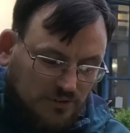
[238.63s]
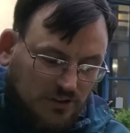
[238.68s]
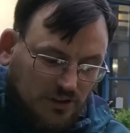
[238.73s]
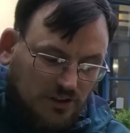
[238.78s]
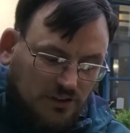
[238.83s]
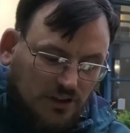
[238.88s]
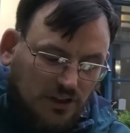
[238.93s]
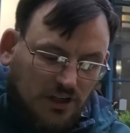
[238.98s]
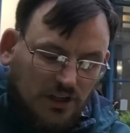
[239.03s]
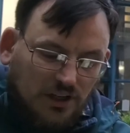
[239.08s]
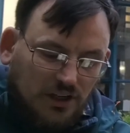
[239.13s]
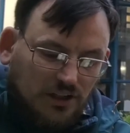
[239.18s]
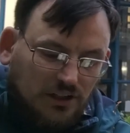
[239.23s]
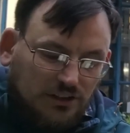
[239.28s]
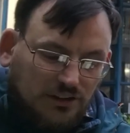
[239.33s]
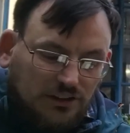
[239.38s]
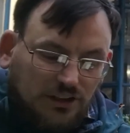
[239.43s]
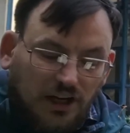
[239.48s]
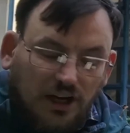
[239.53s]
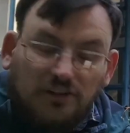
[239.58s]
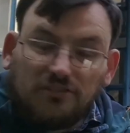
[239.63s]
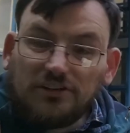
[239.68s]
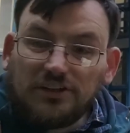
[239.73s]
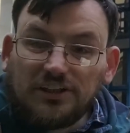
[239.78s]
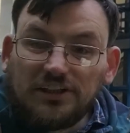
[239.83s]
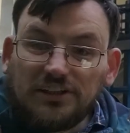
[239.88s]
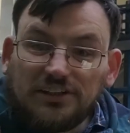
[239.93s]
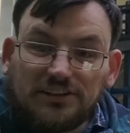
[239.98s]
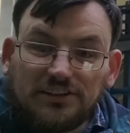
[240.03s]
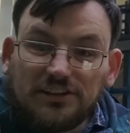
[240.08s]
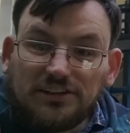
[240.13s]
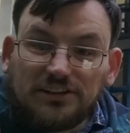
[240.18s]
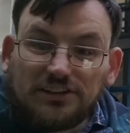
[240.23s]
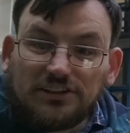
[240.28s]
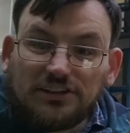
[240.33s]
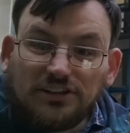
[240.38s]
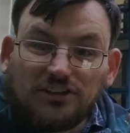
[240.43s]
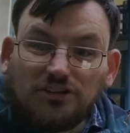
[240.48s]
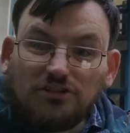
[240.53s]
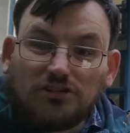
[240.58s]
So sharing
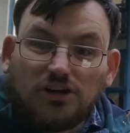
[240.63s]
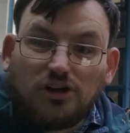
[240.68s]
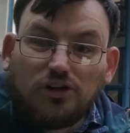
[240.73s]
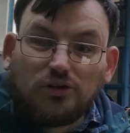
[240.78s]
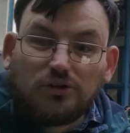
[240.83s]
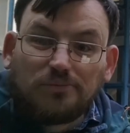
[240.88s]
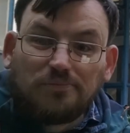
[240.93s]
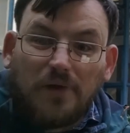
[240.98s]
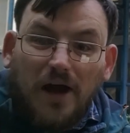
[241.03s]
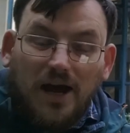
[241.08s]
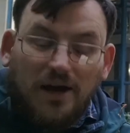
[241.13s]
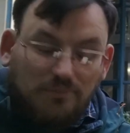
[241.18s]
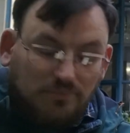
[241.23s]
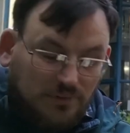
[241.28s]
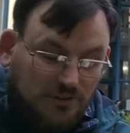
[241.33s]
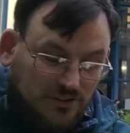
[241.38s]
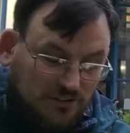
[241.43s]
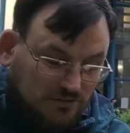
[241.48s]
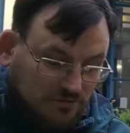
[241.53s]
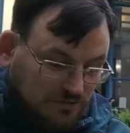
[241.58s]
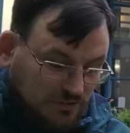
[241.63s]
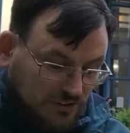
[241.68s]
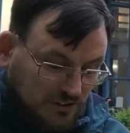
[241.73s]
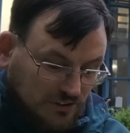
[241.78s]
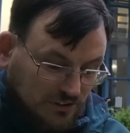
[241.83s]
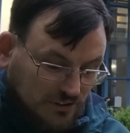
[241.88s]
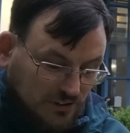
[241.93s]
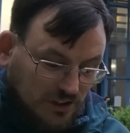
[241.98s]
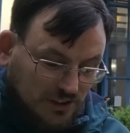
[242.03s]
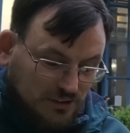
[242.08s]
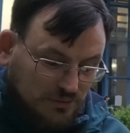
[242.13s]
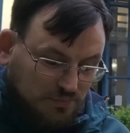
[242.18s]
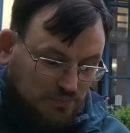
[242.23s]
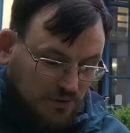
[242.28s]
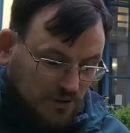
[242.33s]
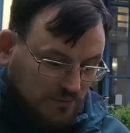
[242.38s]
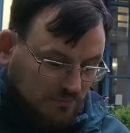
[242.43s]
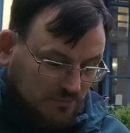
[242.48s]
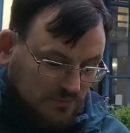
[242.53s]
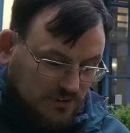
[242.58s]
existing or old maps for this
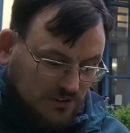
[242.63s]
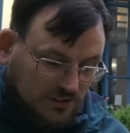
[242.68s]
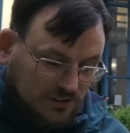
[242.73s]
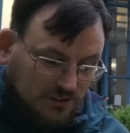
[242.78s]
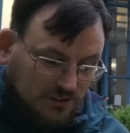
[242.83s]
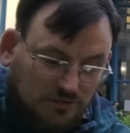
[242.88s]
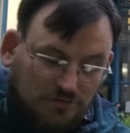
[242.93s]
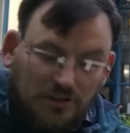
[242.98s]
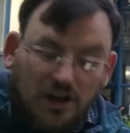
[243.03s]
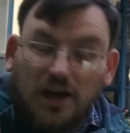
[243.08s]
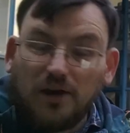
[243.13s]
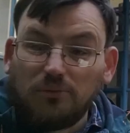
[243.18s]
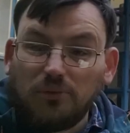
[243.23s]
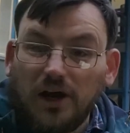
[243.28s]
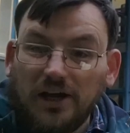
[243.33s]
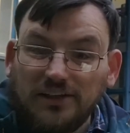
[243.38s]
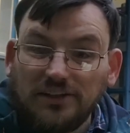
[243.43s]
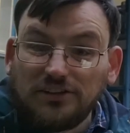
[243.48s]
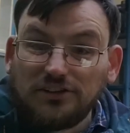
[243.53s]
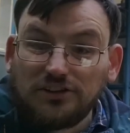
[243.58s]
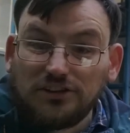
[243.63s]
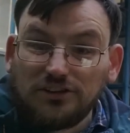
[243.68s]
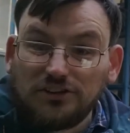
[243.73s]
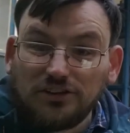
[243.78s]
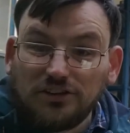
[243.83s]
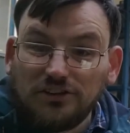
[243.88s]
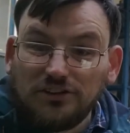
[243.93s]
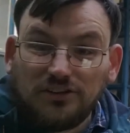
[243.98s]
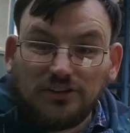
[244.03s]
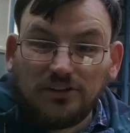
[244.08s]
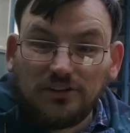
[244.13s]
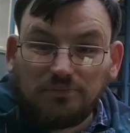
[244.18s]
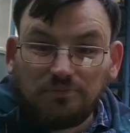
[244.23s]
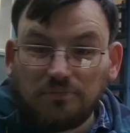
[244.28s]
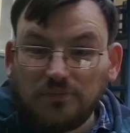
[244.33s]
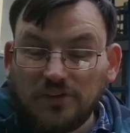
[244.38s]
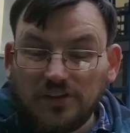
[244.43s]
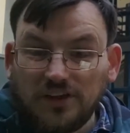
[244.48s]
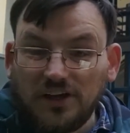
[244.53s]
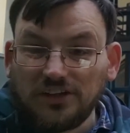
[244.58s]
prompt fair way to join the
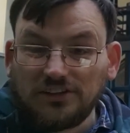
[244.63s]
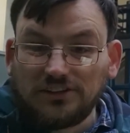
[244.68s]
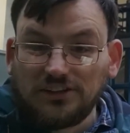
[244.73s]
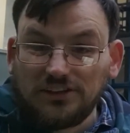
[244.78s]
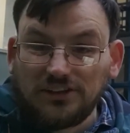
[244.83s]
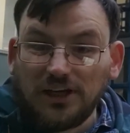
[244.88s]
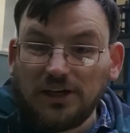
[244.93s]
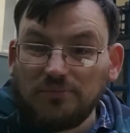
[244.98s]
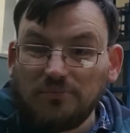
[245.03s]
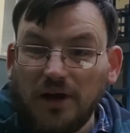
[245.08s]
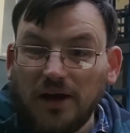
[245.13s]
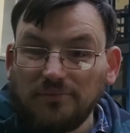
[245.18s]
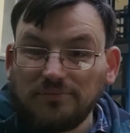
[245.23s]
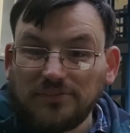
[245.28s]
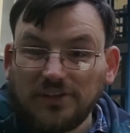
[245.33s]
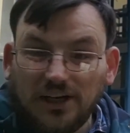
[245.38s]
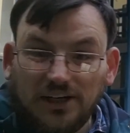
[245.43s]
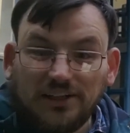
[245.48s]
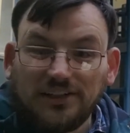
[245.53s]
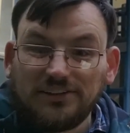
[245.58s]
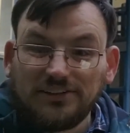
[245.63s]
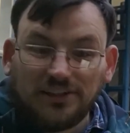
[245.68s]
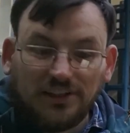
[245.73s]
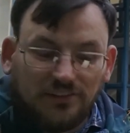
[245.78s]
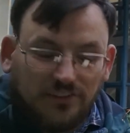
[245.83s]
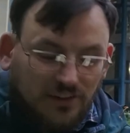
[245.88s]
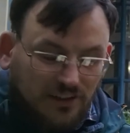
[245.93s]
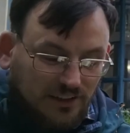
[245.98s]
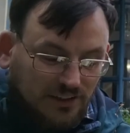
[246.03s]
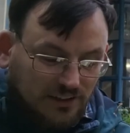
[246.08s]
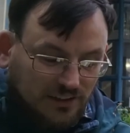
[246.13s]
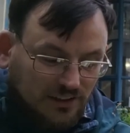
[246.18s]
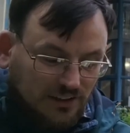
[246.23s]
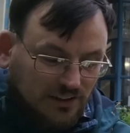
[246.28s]
30-day map challenge, I think.